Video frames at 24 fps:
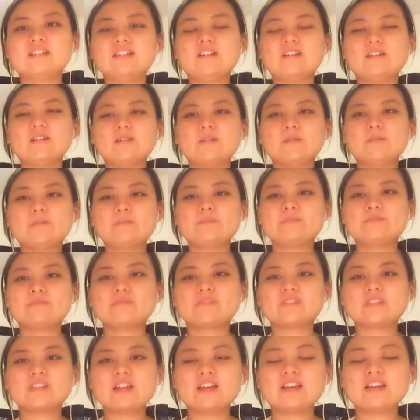
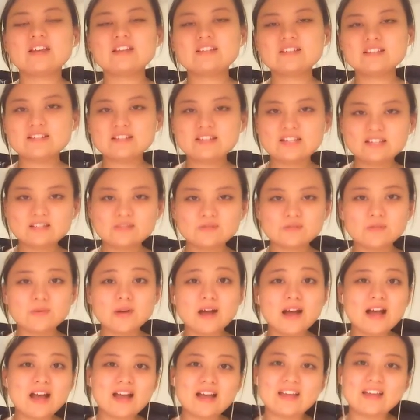I guess that's
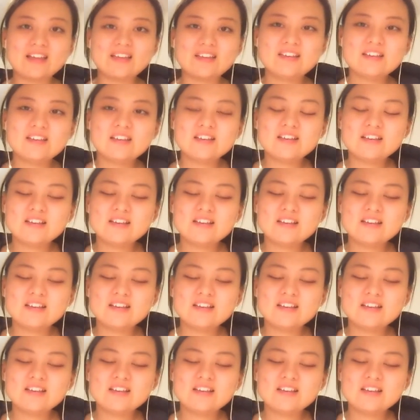why